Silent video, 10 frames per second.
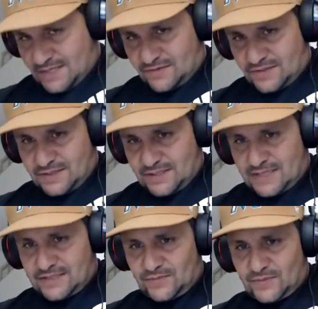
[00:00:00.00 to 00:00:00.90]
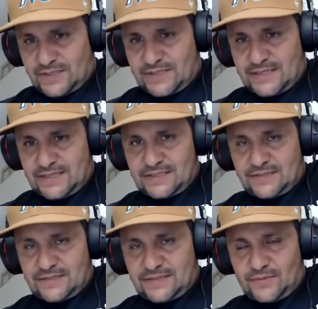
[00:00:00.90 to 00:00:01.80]
that's what it
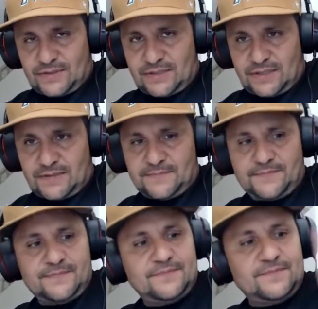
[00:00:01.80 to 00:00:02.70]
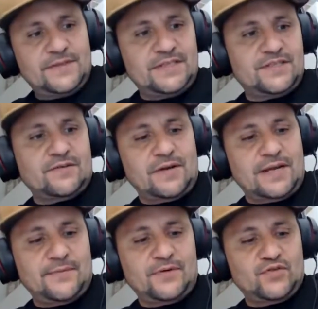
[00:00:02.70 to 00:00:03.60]
is with
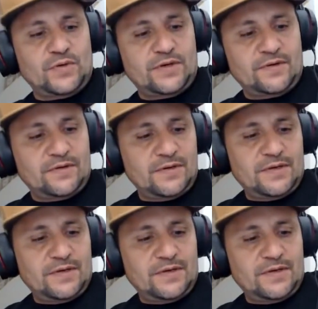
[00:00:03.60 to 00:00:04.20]
Instagram or Twitter